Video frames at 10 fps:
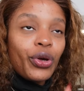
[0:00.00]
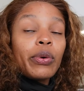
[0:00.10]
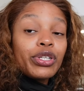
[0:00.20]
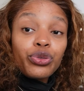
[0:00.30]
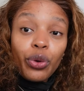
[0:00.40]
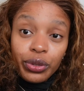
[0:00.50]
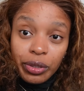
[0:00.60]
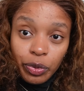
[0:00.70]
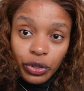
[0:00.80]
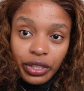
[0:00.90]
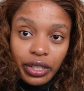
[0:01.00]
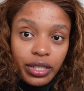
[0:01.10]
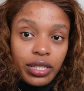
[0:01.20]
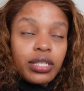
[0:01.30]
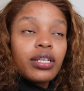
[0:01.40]
I want to call the
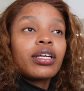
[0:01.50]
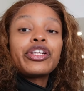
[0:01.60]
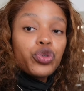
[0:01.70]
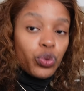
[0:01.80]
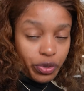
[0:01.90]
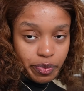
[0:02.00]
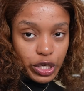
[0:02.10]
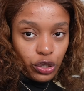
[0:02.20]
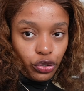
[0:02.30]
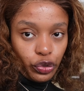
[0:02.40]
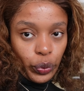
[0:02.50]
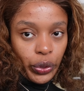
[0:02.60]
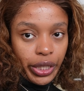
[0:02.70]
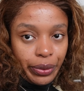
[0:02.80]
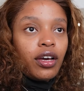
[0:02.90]
podcast It Could Be Your
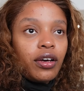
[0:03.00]
Story.